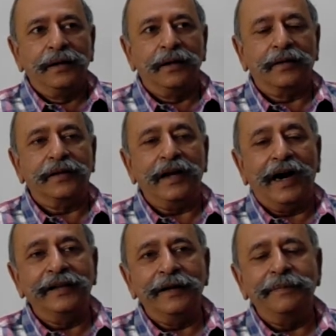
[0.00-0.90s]
Now, the
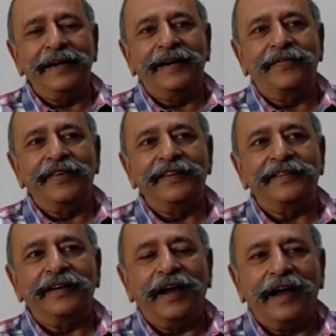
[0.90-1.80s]
other big
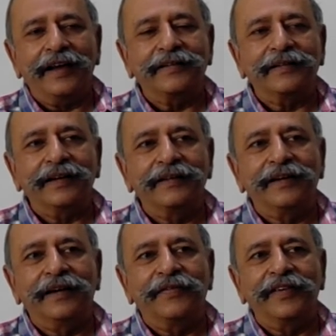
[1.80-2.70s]
difference is
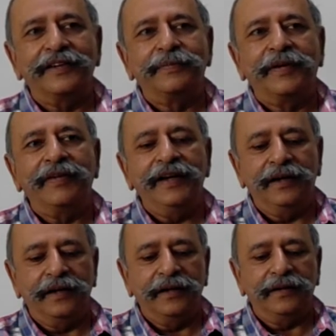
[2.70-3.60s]
the difference
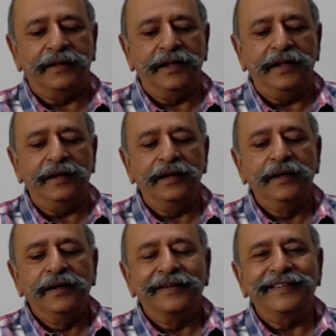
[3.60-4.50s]
between the
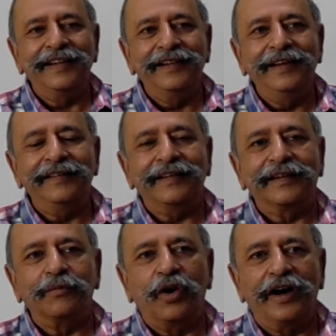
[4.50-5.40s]
Sindhis and
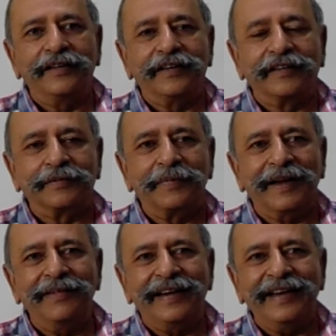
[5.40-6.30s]
the Muhajirs, but
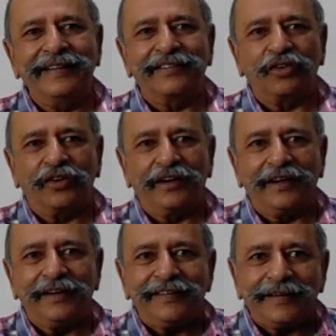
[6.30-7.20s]
I will take this on
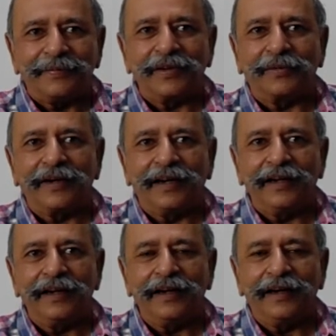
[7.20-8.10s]

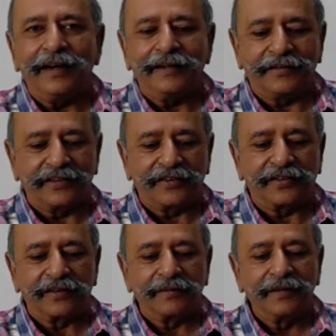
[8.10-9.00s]
subsequently in another section.